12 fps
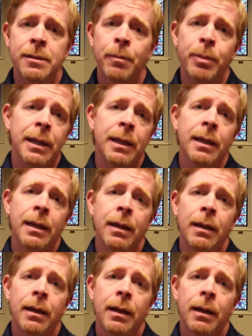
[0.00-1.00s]
to
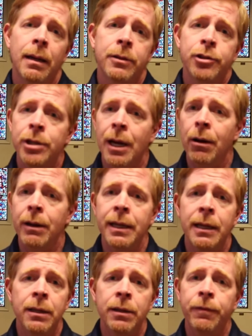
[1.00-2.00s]
be
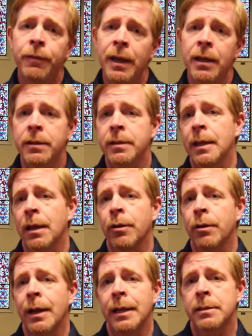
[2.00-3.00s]
sharing in the faith
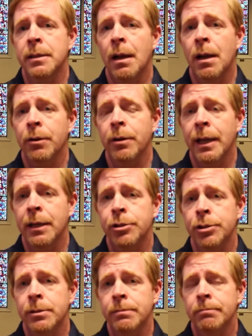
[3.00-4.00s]
together as a
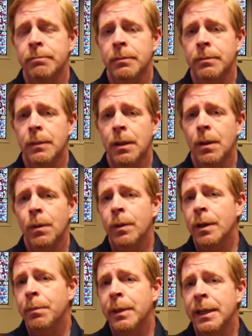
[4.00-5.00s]
congregation. What
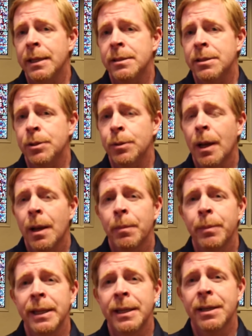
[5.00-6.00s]
it means to
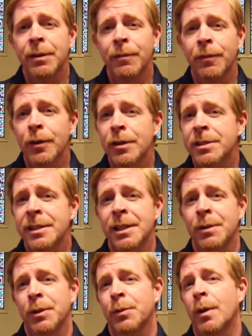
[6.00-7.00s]
be
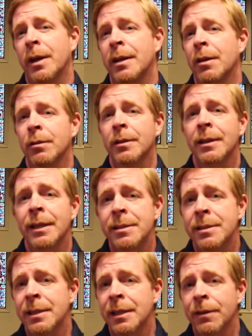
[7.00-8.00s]
conversing with one another,
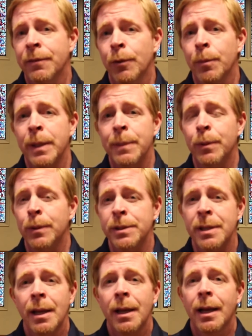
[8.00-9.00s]
listening for
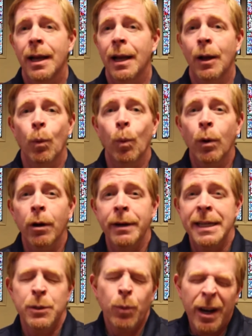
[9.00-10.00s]
people's uh,
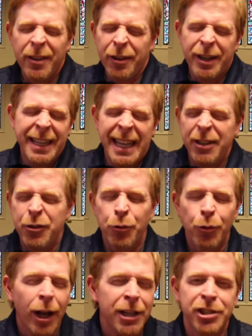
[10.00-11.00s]
worries, where they're going to get
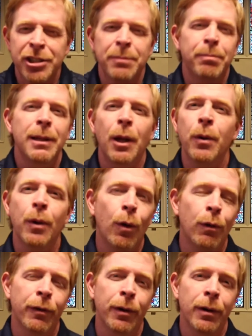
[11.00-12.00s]
crushed and blown
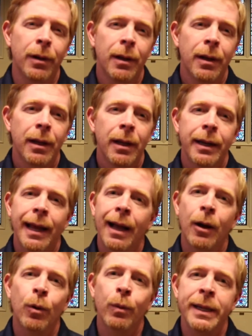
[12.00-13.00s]
over, and
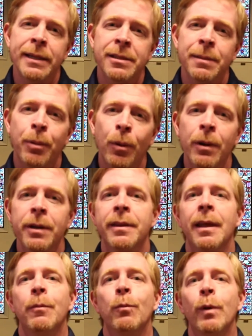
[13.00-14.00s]
how we support
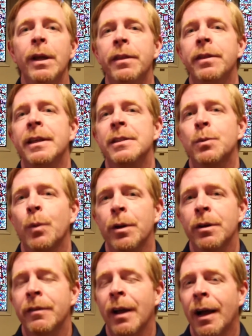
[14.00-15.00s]
them with this
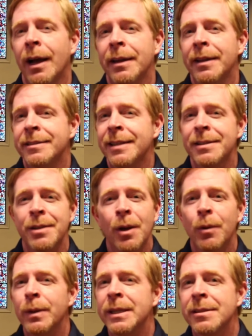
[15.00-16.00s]
word of God that says
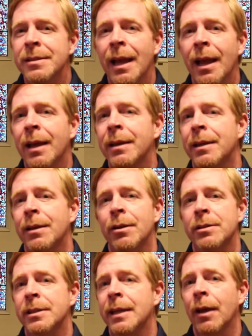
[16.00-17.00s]
we stand here
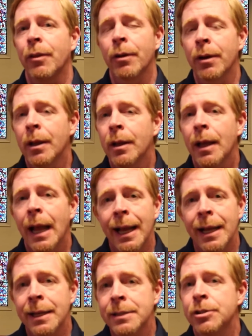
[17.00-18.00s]
together
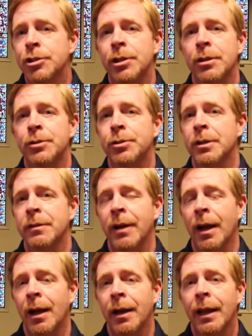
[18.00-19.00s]
as children of
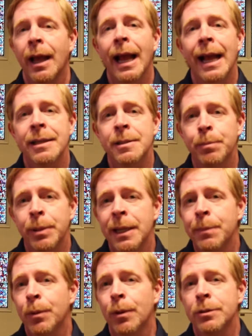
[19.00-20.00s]
God, as
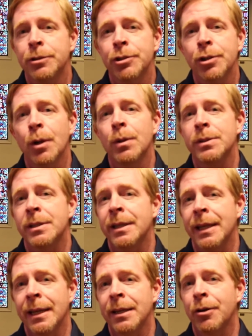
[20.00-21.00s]
people chosen
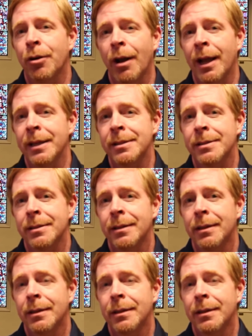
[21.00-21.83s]
in Christ